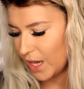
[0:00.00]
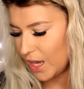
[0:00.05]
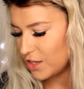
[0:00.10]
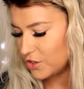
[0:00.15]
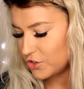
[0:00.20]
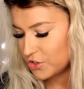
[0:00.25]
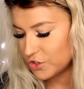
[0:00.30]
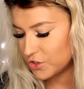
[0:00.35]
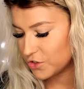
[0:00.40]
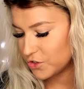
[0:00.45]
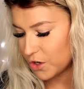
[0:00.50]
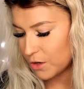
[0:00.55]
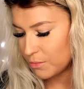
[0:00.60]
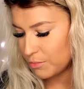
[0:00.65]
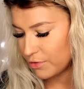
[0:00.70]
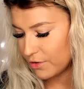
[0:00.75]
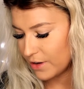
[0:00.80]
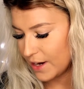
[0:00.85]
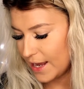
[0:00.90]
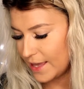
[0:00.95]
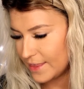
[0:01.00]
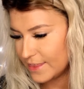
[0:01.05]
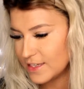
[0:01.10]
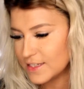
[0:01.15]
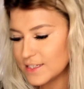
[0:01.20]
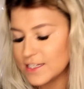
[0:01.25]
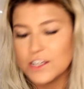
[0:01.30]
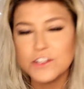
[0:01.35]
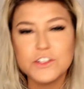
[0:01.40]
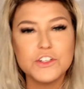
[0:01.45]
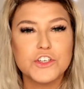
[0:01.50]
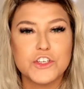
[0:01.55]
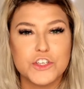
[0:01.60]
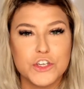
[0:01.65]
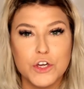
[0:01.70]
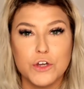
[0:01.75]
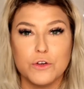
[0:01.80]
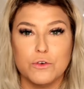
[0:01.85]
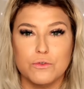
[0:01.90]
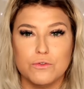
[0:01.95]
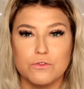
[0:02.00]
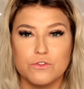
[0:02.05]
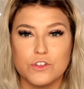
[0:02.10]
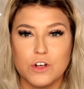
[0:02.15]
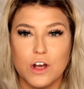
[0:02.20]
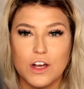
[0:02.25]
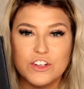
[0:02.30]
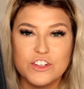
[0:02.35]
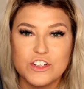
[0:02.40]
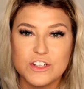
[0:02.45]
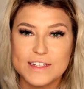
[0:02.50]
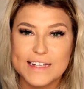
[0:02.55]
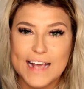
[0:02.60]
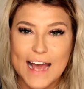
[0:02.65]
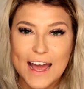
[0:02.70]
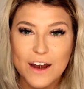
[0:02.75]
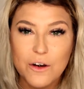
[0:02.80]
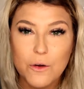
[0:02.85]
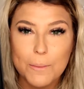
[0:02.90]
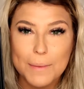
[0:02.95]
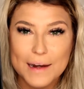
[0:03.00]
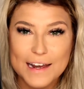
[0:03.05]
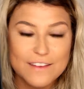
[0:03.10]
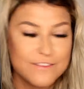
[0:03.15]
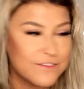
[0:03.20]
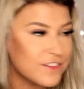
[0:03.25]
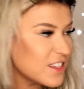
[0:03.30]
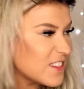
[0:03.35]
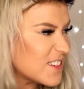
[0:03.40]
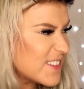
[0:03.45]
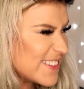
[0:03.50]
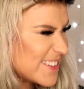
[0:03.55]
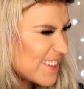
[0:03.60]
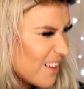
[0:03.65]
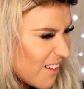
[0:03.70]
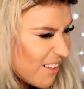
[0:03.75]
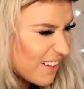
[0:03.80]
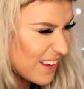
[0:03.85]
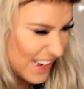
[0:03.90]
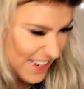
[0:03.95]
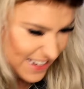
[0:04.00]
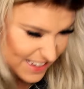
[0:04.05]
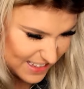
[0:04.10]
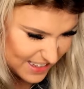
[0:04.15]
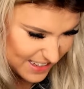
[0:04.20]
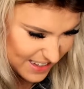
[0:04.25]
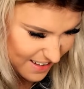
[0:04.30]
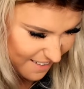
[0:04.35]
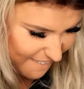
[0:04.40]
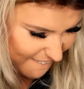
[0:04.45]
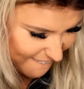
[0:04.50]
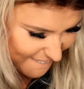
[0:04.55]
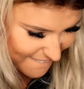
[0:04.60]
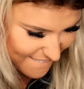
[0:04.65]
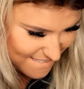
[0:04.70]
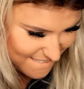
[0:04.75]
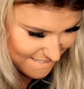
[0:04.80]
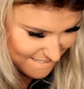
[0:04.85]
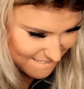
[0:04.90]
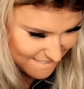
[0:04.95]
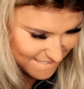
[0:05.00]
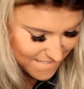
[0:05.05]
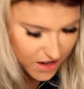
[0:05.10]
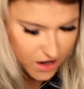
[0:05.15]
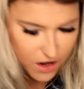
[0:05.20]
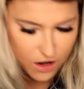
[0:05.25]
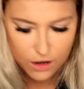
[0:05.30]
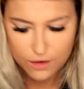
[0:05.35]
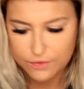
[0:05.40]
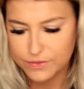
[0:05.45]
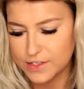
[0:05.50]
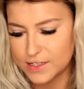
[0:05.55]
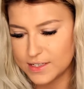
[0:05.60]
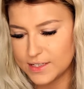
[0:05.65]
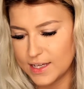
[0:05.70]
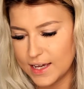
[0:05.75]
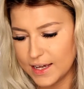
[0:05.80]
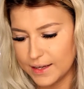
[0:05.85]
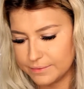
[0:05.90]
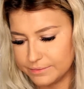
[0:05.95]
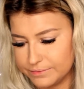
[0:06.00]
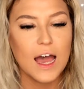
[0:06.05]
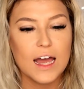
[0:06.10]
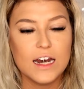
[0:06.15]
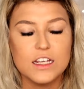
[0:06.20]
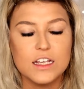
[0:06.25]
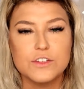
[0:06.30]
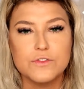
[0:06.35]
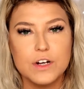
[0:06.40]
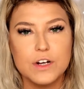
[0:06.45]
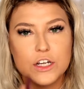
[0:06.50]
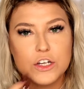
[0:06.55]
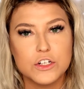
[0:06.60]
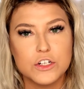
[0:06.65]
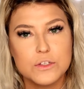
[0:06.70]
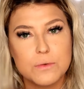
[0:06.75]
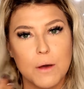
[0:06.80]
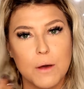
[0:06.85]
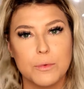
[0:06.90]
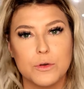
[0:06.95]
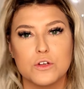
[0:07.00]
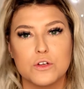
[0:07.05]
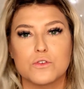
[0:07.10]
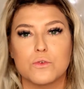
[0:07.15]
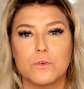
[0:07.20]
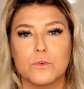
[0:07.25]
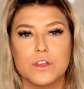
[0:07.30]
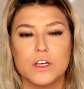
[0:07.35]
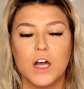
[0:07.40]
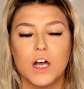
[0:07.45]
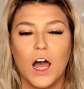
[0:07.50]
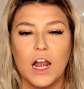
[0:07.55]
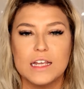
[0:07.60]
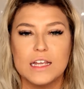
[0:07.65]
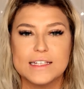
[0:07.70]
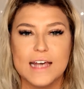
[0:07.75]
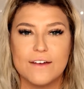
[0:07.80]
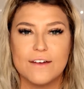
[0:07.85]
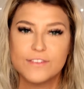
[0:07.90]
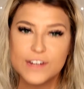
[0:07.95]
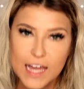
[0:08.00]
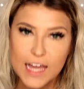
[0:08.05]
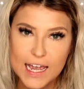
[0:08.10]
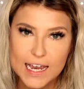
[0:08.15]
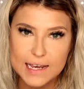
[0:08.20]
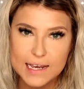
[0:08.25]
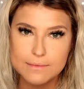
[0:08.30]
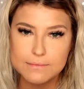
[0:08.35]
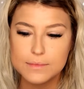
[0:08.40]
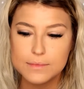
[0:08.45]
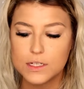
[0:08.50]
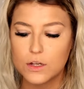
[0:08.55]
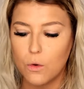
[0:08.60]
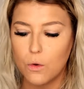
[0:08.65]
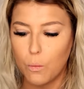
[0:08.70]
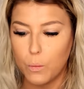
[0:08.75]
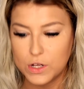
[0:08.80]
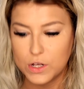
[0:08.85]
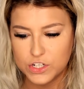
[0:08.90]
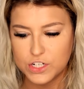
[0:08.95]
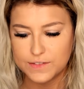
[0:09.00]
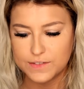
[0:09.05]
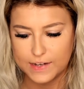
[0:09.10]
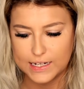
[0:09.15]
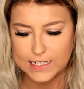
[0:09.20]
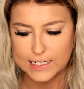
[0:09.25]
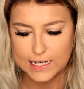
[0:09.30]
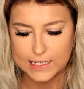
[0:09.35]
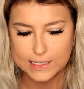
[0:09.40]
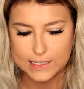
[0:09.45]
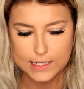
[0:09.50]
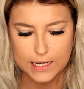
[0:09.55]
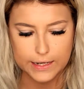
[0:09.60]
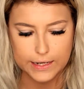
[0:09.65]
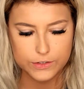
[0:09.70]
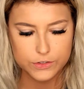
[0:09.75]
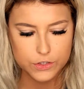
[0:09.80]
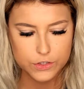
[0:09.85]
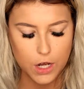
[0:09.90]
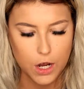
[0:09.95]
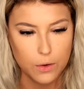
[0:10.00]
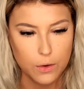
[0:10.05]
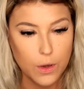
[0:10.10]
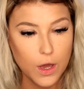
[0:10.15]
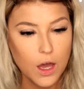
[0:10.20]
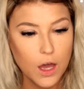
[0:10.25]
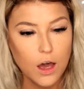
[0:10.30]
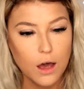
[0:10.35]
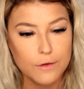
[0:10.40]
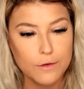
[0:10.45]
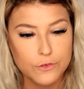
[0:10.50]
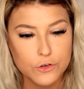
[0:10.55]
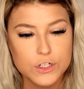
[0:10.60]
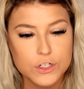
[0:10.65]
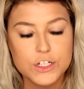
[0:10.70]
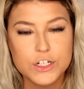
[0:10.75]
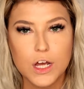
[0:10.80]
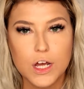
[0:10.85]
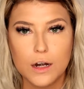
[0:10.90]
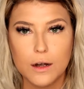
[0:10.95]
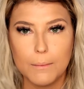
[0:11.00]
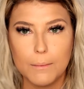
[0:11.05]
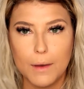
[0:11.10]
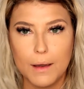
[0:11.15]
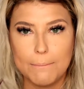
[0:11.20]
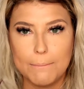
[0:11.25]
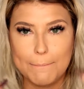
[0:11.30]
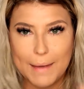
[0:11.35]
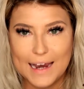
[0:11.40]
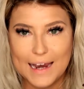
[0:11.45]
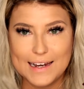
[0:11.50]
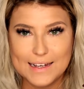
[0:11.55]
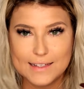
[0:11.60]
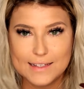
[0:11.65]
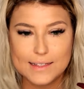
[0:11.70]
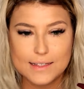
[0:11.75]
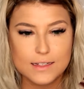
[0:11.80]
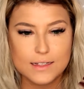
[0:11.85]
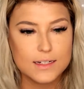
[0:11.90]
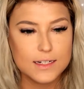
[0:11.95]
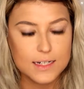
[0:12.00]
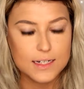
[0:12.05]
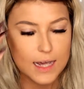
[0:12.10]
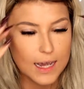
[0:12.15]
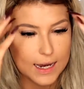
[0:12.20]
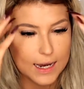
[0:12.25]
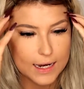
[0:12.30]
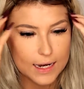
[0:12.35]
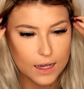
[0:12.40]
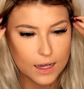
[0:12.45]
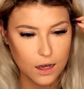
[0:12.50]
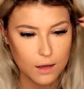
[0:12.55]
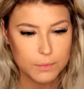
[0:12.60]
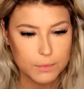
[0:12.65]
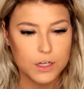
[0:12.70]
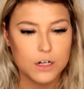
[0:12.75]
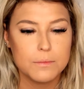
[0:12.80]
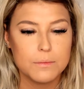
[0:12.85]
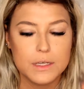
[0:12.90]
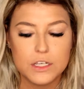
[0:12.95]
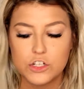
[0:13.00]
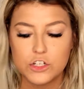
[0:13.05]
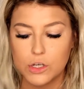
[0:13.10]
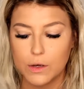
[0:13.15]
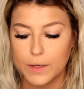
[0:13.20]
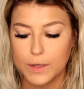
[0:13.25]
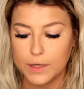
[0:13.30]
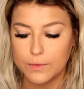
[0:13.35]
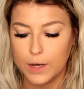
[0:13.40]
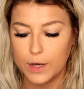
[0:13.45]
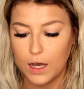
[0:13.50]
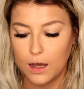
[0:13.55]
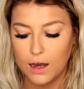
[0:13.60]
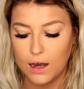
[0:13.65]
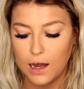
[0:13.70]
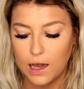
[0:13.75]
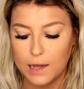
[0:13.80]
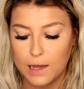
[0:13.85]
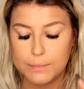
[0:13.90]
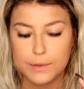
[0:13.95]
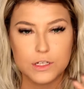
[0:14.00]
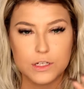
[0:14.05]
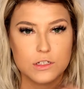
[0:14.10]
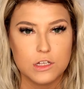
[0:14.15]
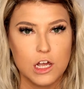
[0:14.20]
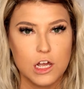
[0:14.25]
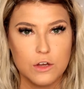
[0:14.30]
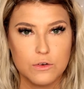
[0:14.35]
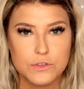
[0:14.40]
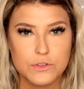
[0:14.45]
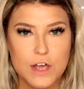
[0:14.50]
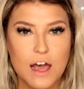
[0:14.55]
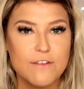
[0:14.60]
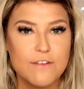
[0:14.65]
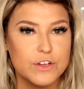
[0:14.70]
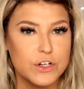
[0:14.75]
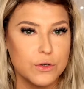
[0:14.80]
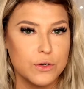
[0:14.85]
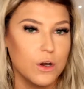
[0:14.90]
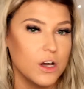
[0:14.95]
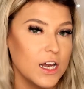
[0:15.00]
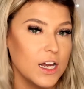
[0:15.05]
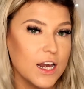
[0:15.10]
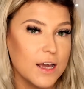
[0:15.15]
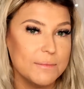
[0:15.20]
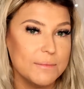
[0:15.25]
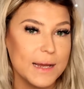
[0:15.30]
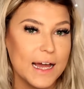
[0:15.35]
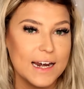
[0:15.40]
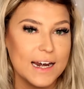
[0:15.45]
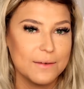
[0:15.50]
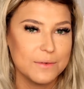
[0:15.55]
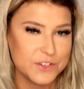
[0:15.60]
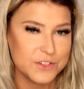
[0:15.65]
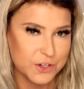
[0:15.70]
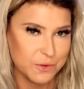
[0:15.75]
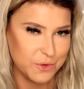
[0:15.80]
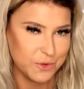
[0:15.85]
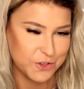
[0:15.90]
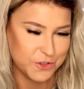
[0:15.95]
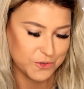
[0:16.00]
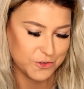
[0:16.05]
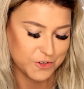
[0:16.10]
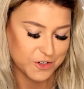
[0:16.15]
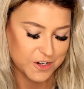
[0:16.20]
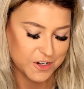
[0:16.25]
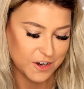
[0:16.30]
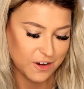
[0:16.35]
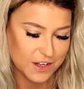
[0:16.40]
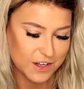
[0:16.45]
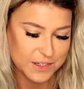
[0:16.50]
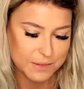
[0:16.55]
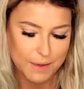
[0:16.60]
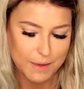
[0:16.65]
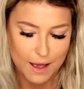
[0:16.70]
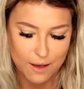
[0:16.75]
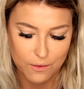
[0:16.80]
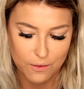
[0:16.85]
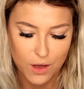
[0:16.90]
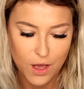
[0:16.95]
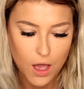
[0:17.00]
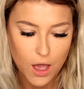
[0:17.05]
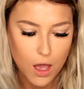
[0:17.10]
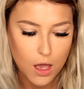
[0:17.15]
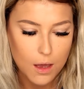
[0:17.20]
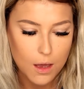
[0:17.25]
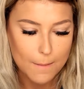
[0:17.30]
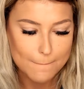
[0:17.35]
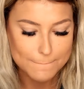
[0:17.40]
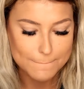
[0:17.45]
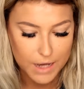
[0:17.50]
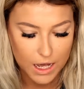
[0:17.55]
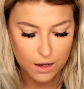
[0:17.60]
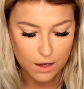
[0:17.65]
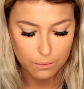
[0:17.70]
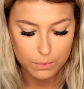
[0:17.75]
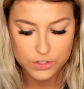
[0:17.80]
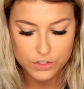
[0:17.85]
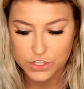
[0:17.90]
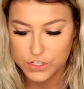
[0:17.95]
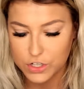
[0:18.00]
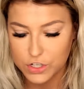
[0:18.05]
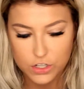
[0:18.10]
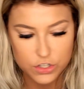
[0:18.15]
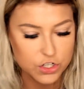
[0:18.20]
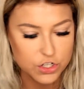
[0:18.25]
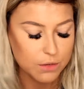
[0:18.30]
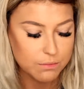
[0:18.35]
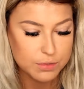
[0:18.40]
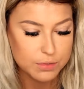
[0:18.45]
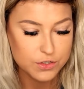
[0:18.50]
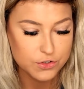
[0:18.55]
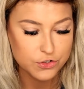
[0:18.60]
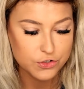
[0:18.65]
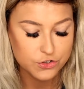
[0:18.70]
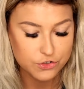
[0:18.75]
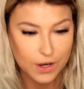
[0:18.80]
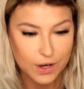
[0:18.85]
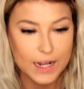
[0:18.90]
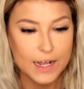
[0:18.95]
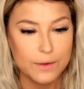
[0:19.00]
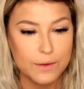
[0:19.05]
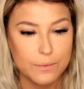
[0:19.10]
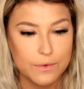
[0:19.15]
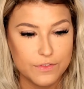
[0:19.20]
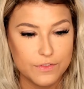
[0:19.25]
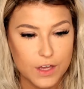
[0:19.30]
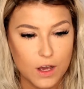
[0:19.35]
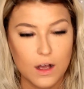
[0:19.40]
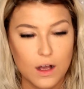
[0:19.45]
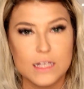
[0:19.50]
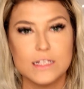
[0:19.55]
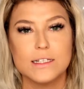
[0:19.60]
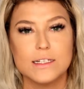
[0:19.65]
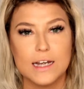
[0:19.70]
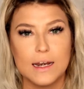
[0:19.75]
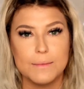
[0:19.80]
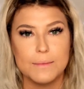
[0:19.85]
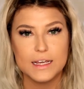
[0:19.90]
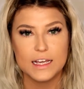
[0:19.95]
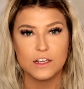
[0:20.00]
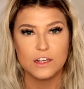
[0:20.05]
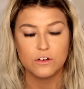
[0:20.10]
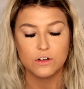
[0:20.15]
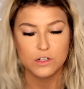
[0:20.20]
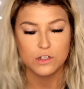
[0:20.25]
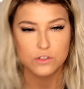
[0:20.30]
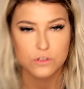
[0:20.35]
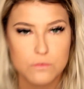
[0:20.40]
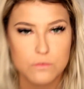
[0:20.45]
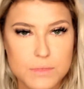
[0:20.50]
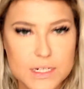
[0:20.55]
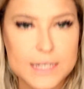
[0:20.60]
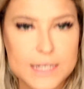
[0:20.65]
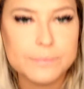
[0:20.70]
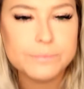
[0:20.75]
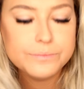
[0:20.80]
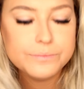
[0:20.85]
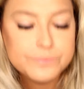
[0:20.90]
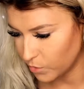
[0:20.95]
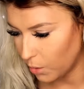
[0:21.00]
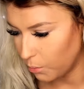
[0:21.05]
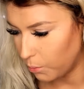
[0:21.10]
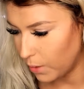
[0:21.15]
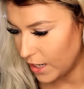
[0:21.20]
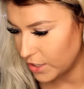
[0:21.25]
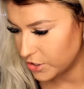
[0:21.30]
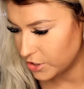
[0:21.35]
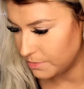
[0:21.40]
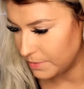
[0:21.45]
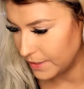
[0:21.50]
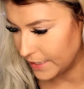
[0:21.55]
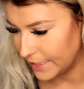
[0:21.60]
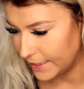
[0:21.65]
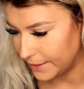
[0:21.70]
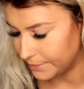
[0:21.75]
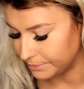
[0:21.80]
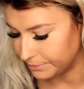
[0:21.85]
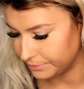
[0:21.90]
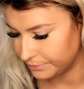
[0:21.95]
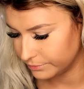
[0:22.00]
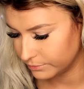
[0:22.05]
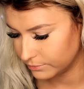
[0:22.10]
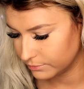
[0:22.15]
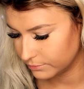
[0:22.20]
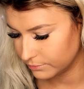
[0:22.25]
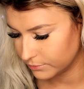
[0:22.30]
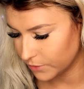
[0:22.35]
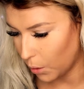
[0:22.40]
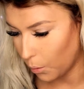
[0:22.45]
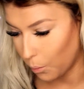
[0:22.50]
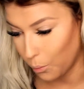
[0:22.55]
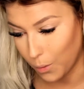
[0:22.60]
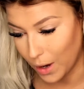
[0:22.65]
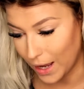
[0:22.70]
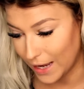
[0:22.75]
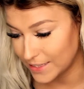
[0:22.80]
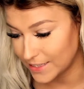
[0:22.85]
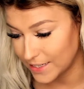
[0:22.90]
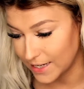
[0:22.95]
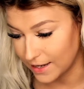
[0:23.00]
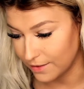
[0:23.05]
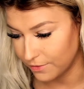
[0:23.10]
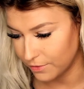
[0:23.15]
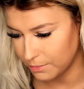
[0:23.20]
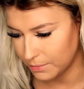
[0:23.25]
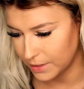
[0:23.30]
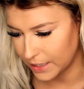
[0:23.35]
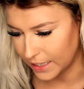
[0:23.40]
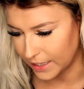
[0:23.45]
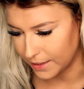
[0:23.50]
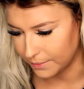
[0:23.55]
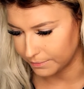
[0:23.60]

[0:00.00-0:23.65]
It's just so pretty. This is huge. I just cannot believe the size of this thing. And it's really good as well because all of the colours have names, which is fantastic. So I've already done my base today. I'm going to be showing you a highlight because I also have a new highlight palette which I want to talk to you guys about, but we're just going to jump straight in with the eyes. So let me get you guys zoomed in. Where to begin? Where to even begin?